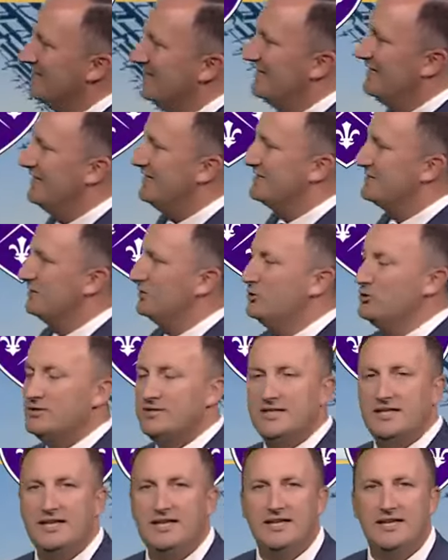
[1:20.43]
It is Lou
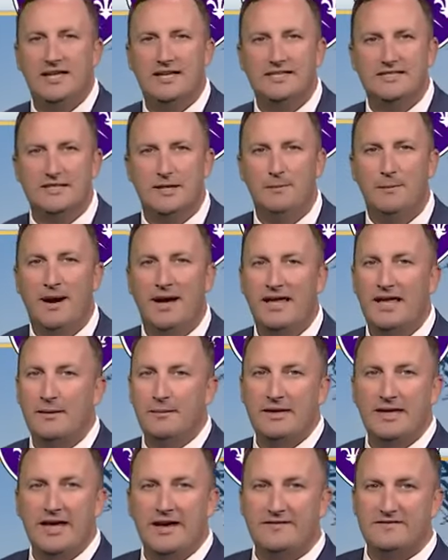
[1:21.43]
City against
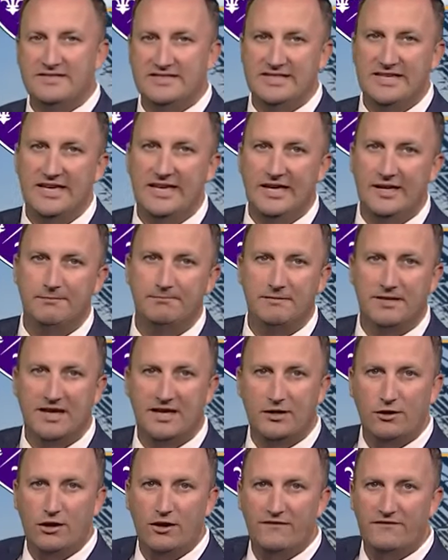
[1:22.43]
Miami FC.
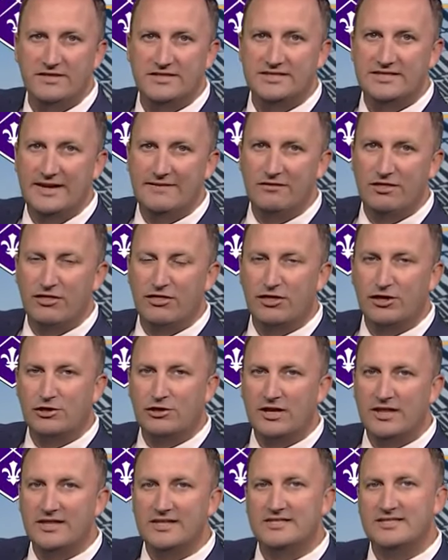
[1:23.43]
Kickoff
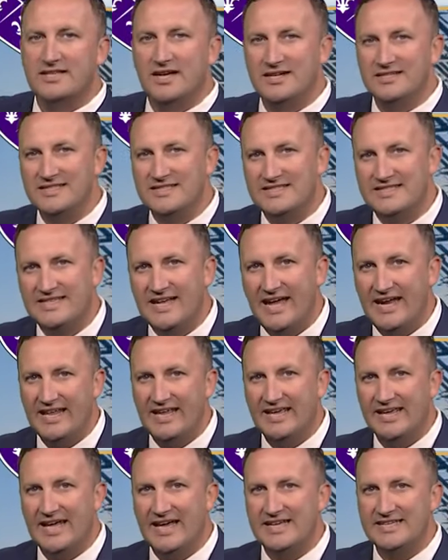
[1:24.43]
7.30, the sun
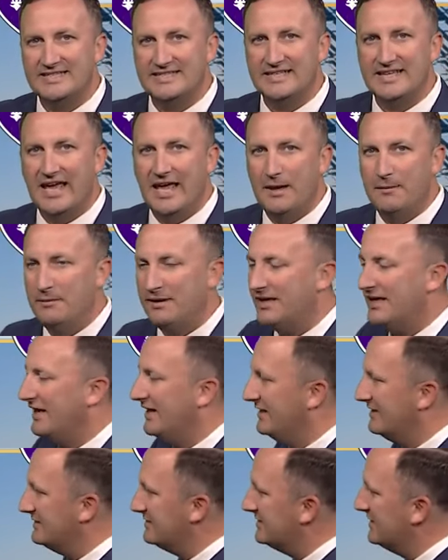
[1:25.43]
setting as the game
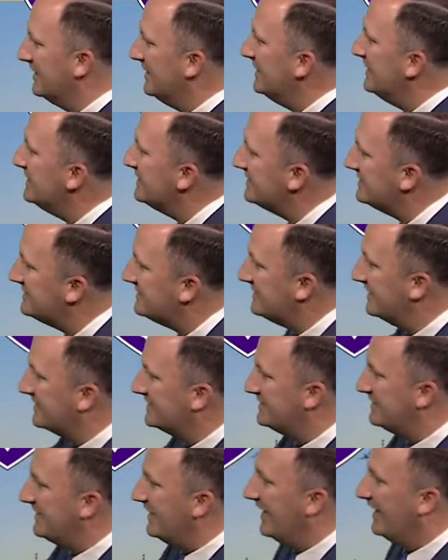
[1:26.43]
begins.
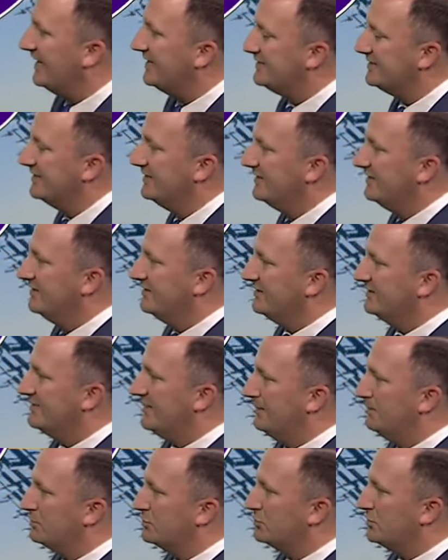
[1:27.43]
68 the
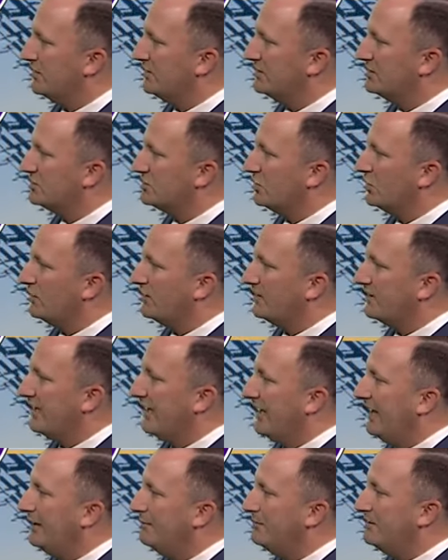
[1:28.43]
temperature at the start of the
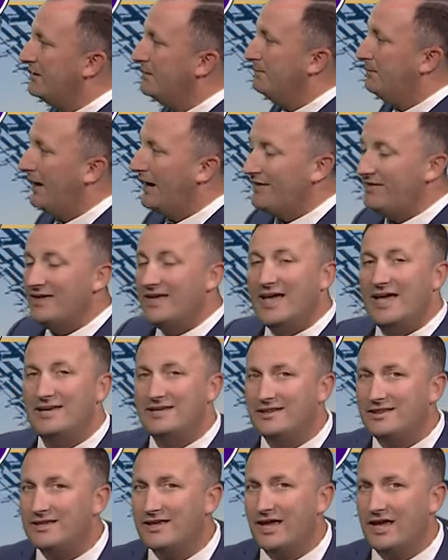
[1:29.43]
game. And then by the
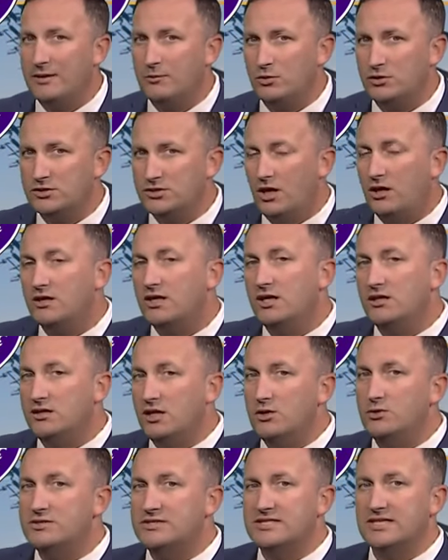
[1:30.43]
end of the game, we're talking
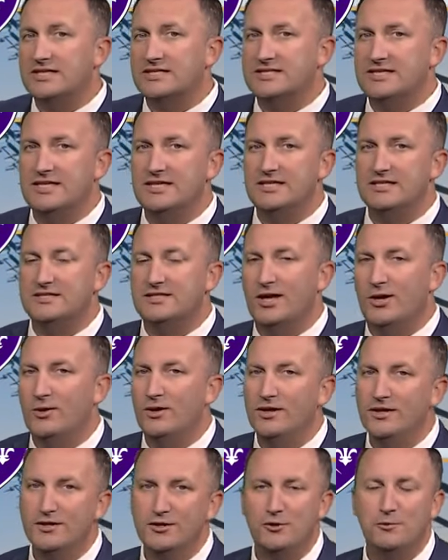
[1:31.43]
low 60s. So
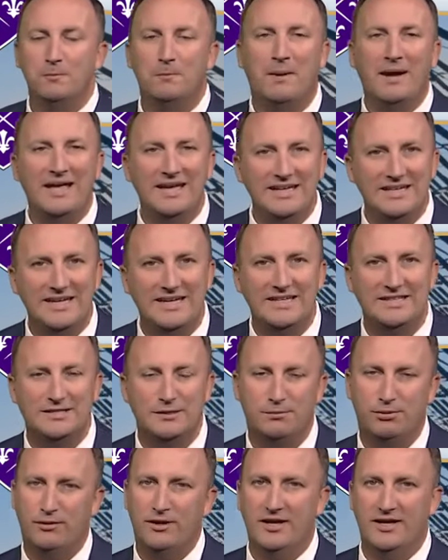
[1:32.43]
you might need
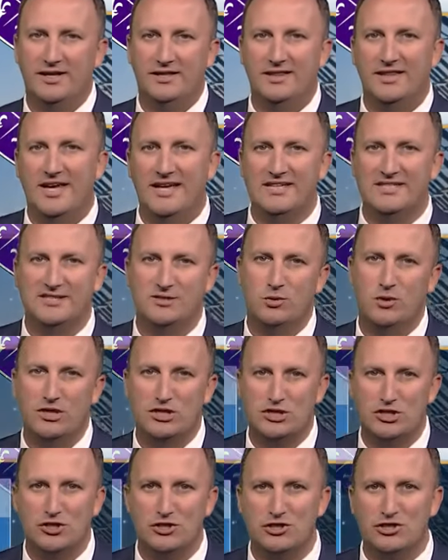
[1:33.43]
to bring a light
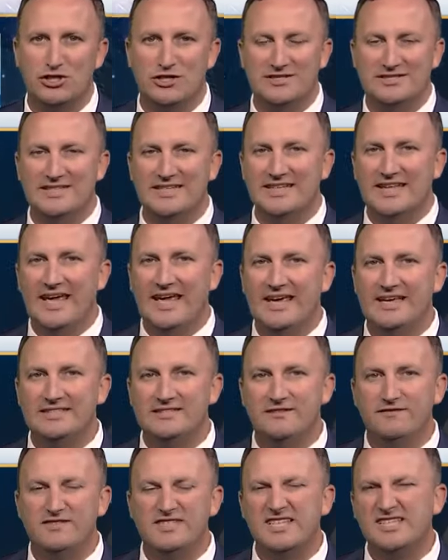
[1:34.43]
sweatshirt just in
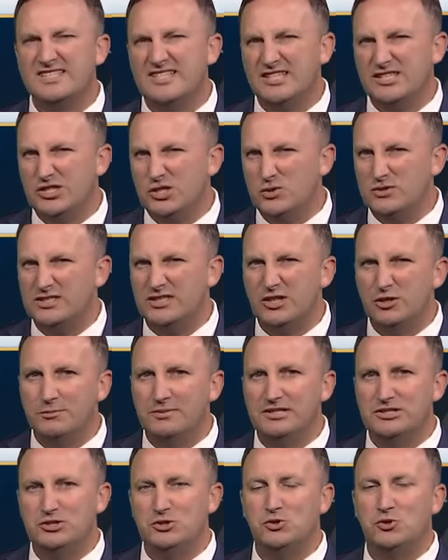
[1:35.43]
case if 62 is a little
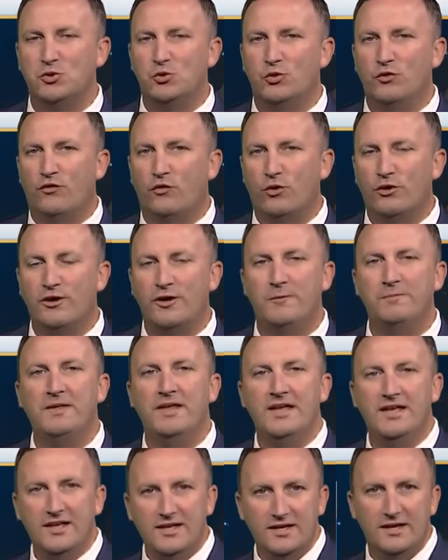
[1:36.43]
bit too cool for you
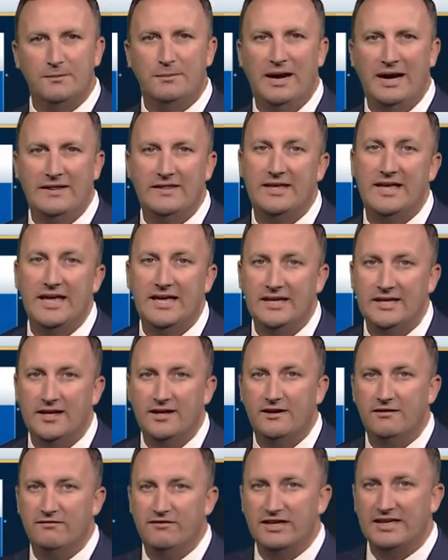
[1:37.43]
by the end
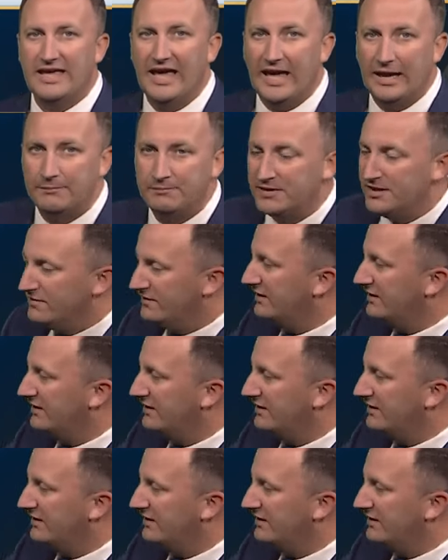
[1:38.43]
of the game.